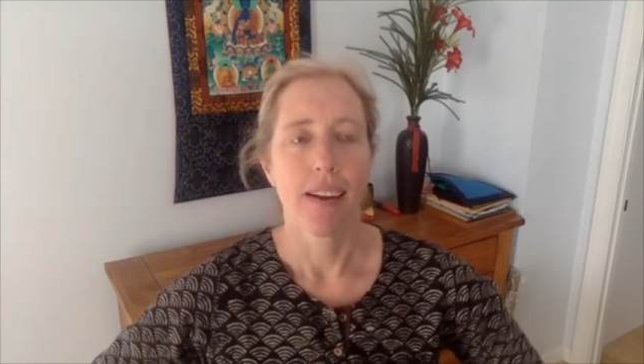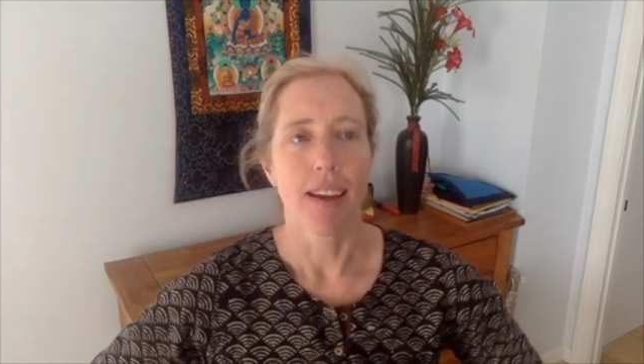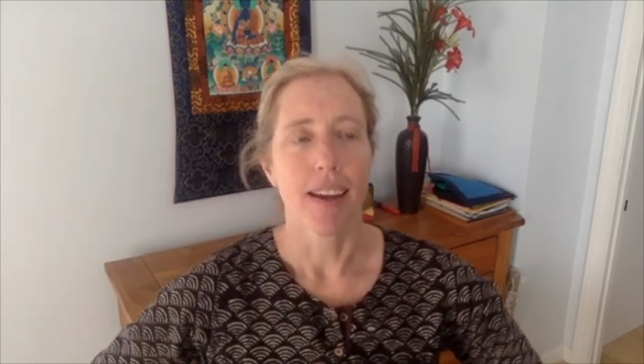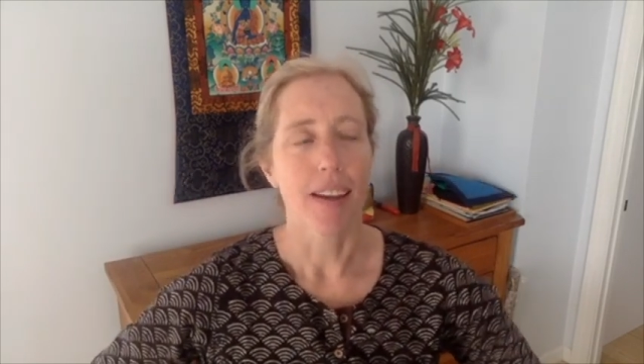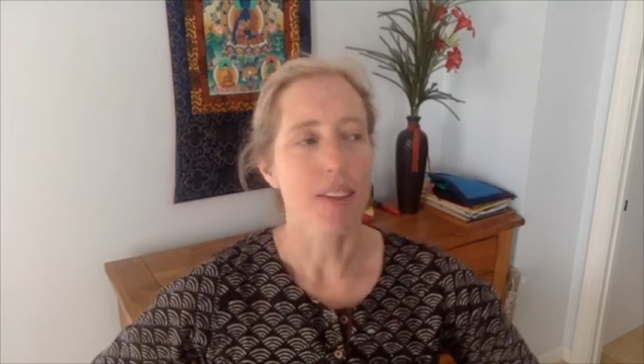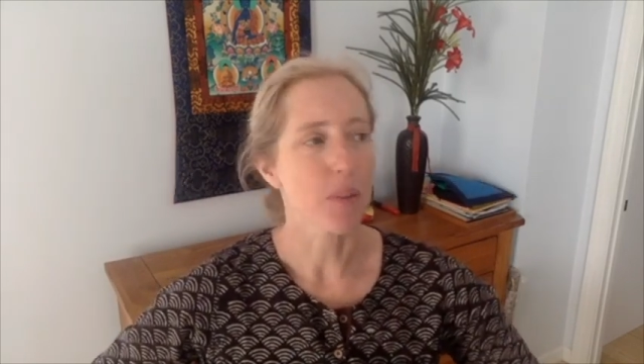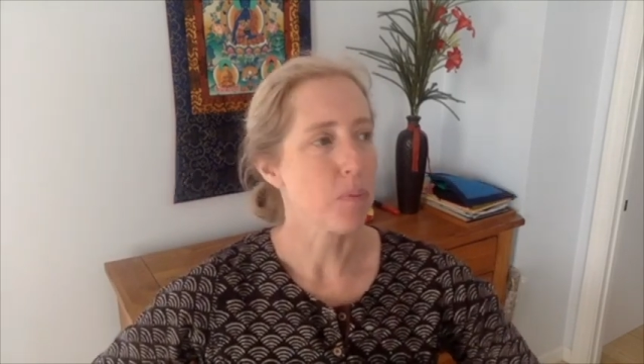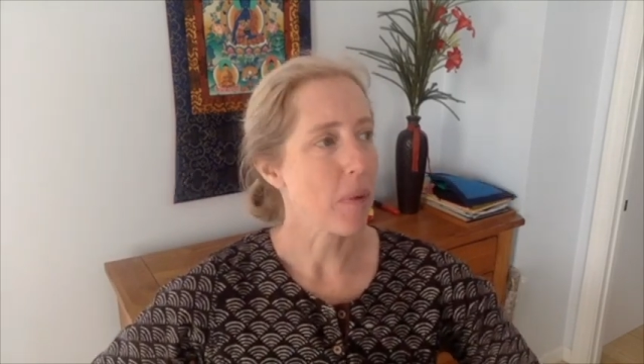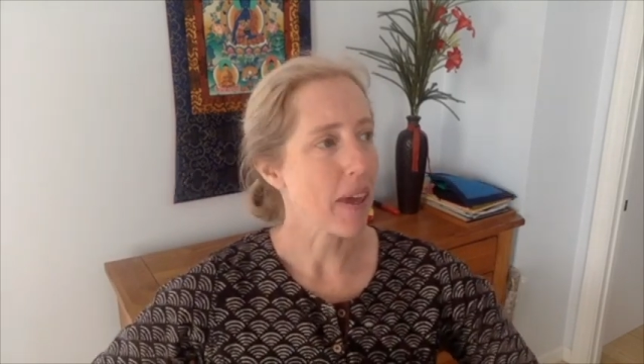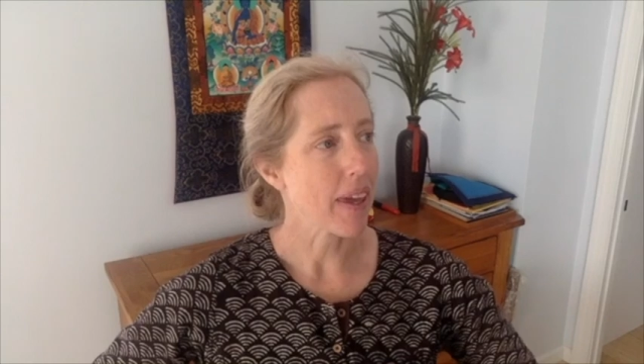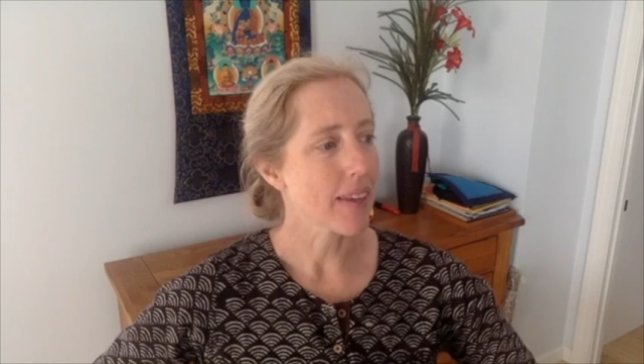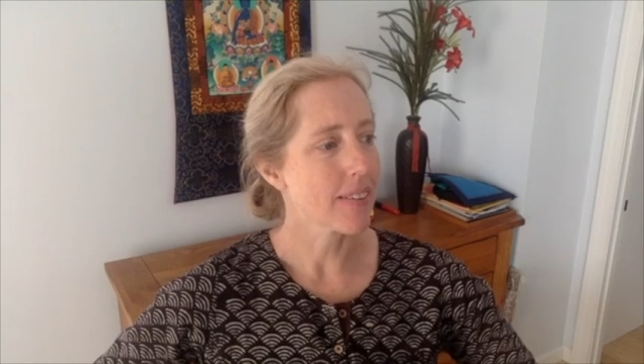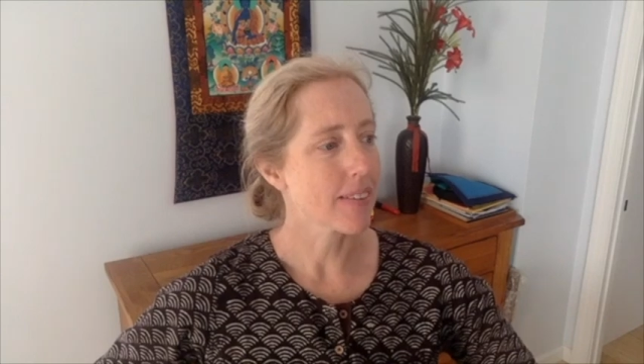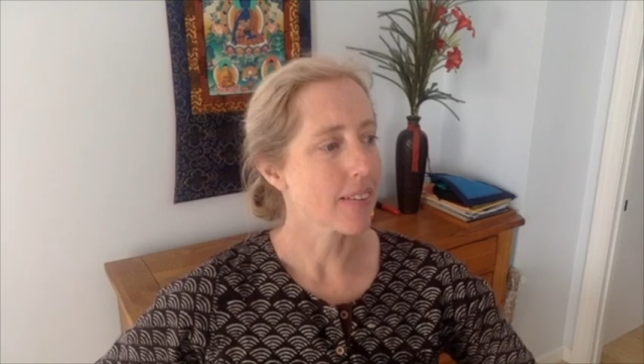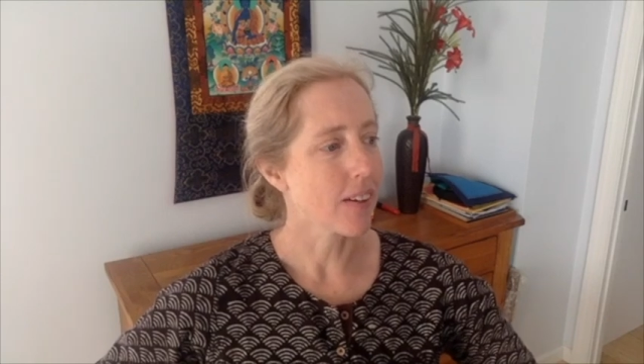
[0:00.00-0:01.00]
It's
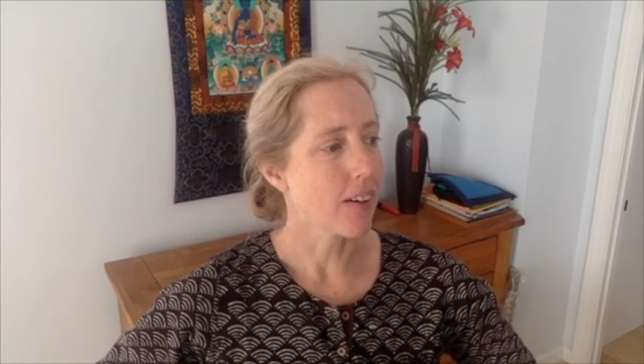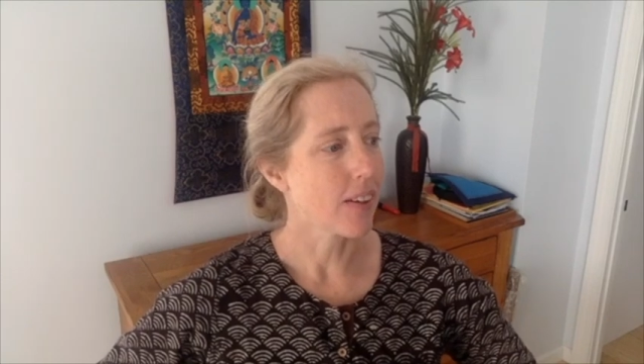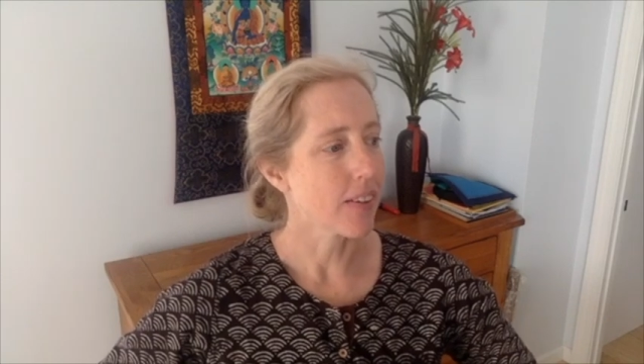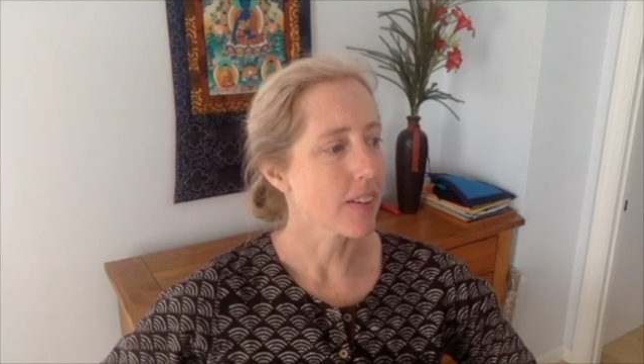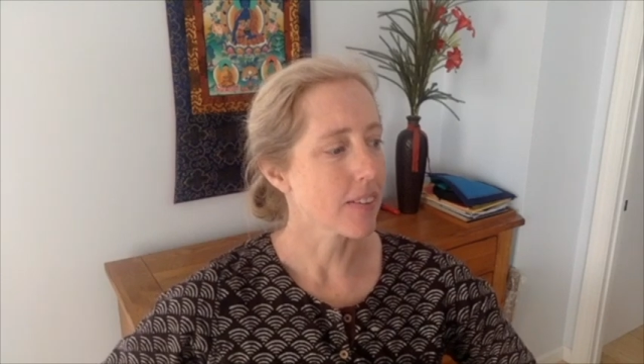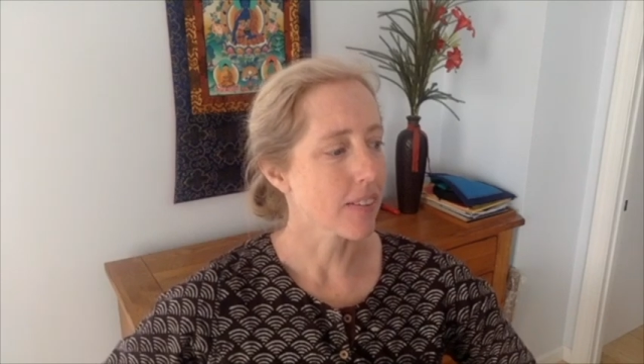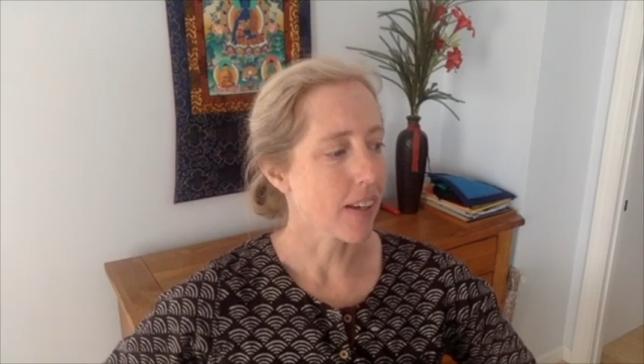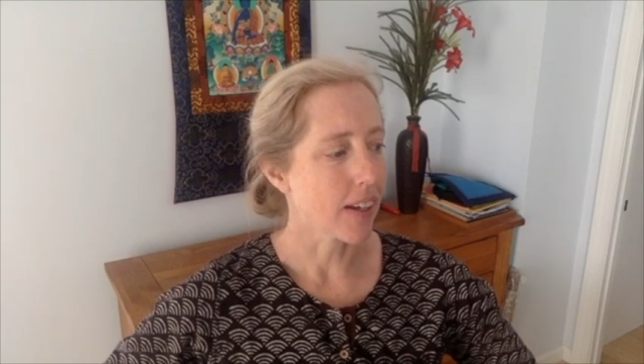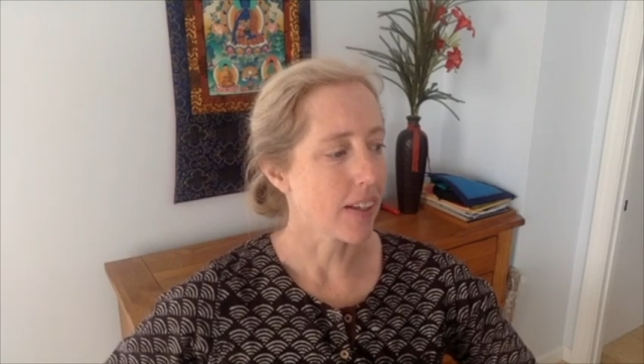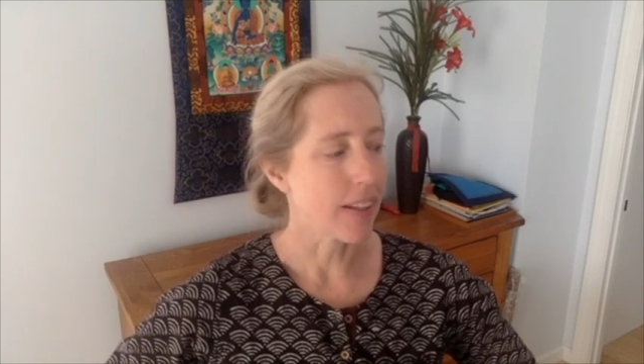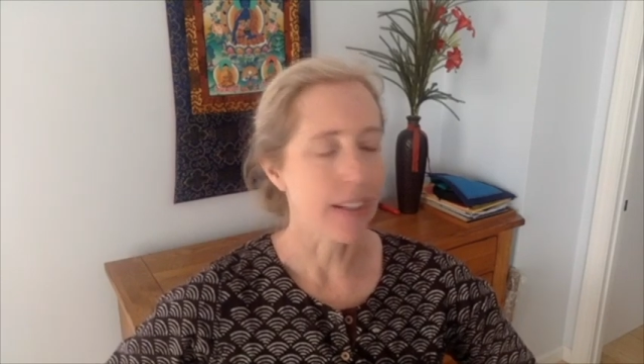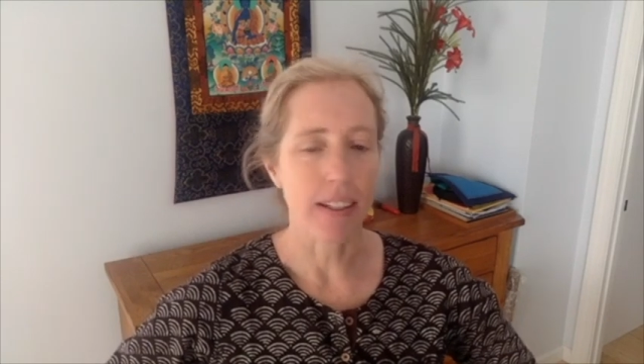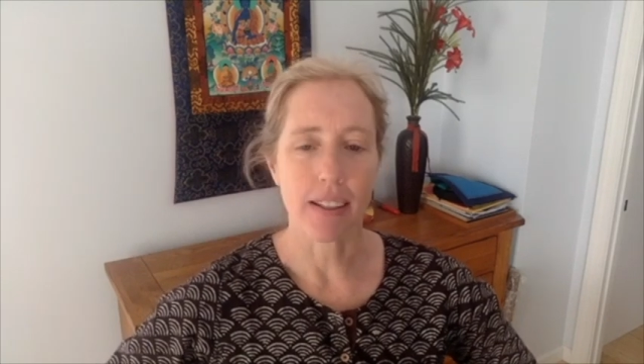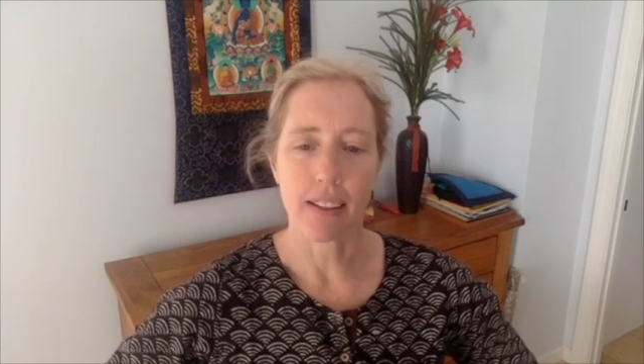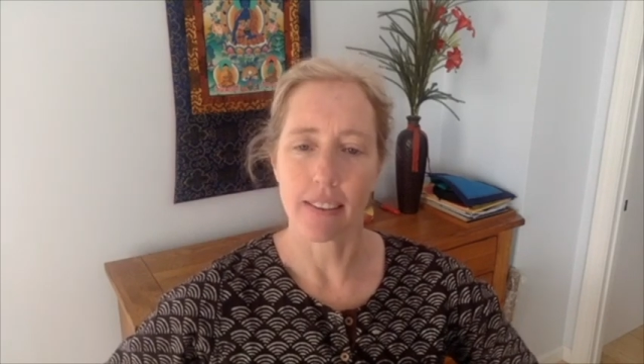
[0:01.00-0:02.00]
based on this
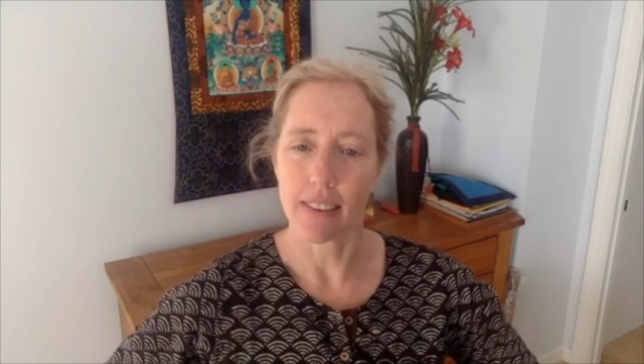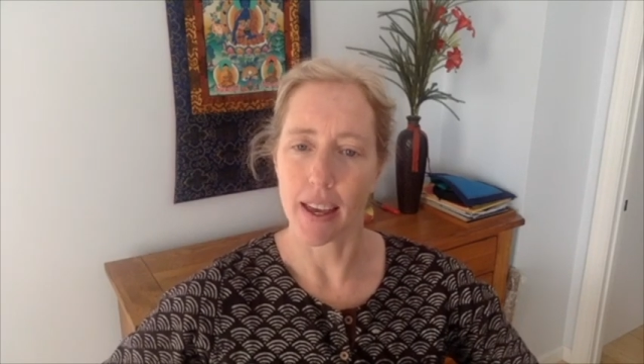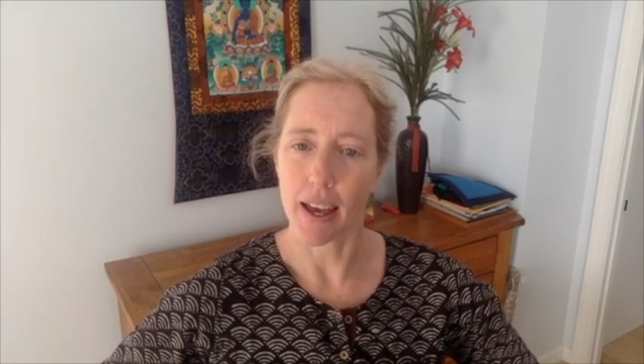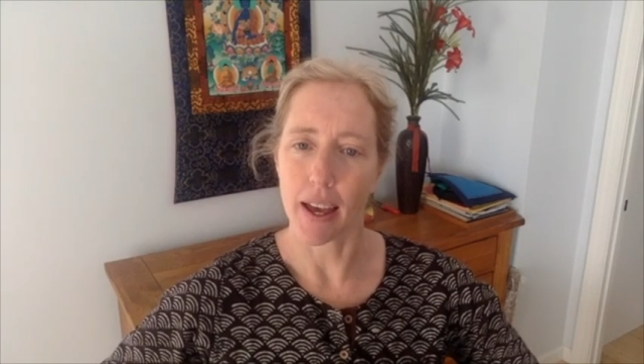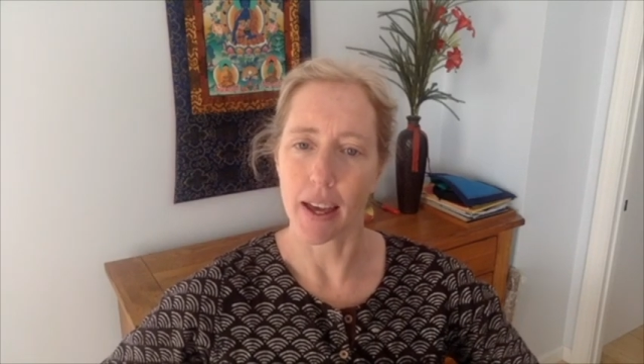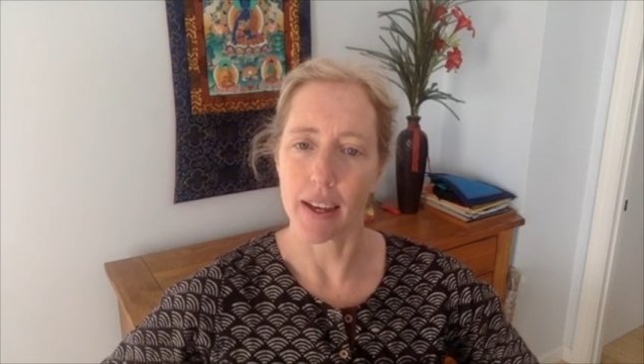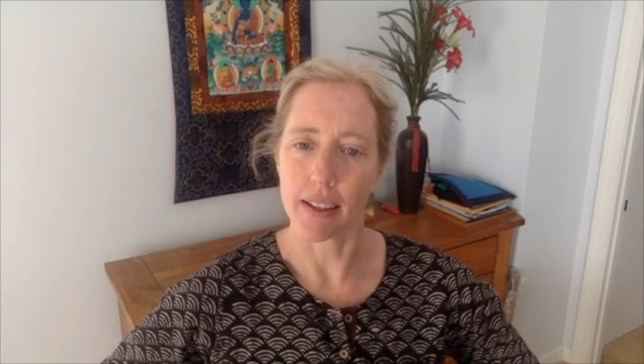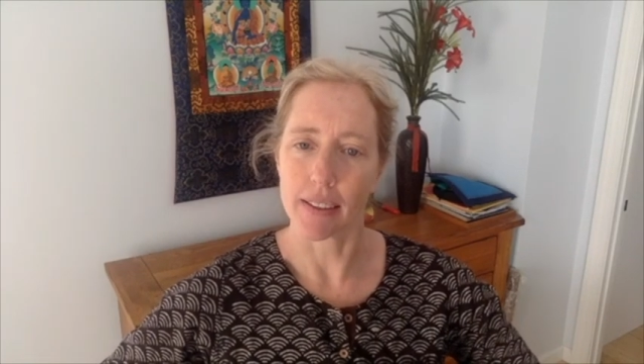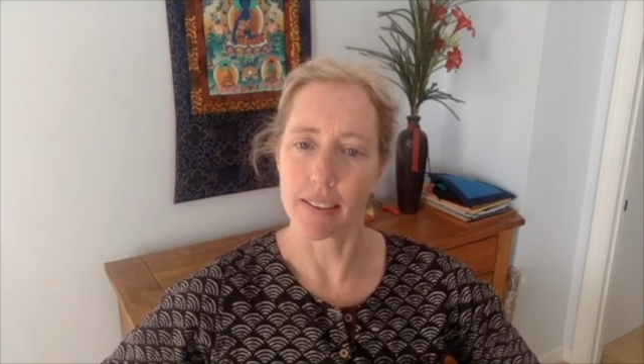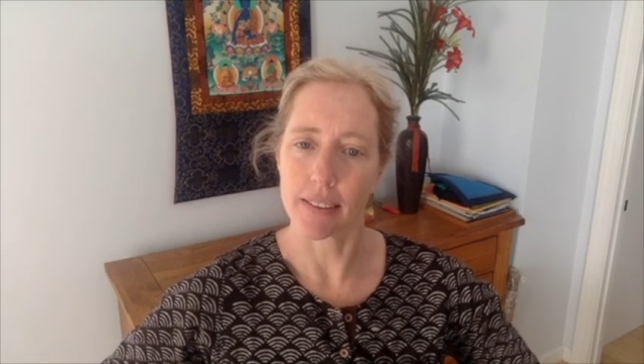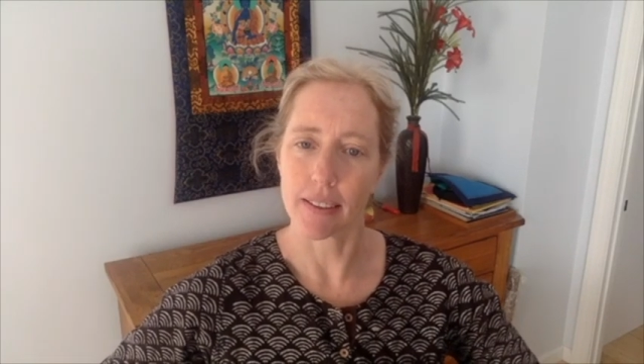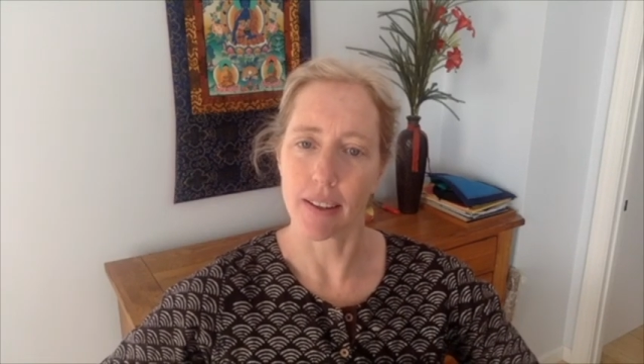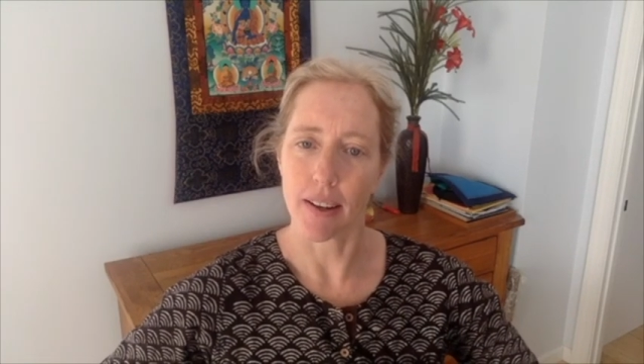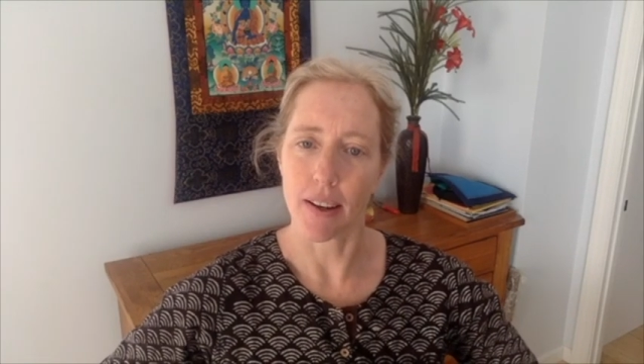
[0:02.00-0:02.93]
idea that